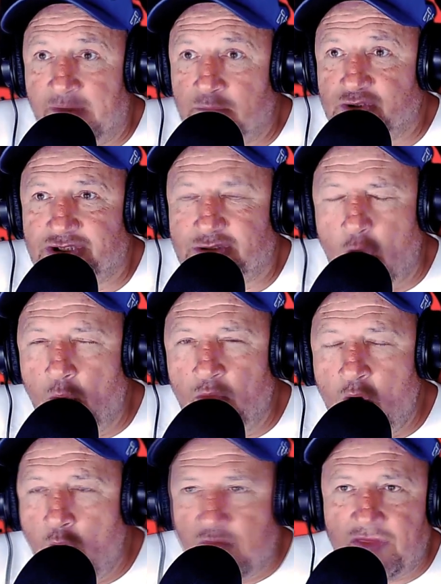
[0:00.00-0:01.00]
I was
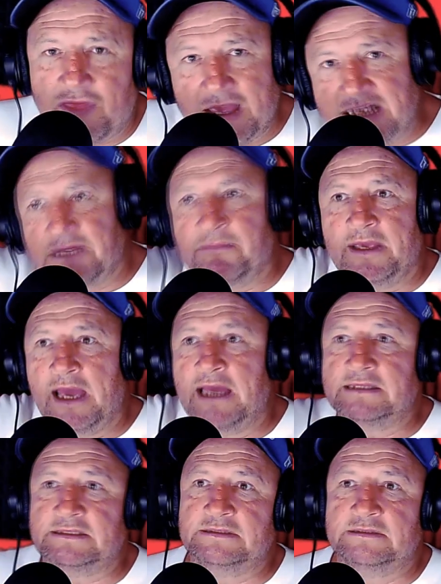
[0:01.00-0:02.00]
going over things in my
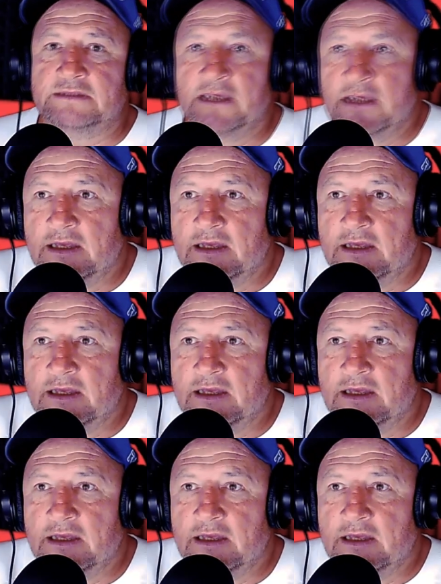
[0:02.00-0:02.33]
head and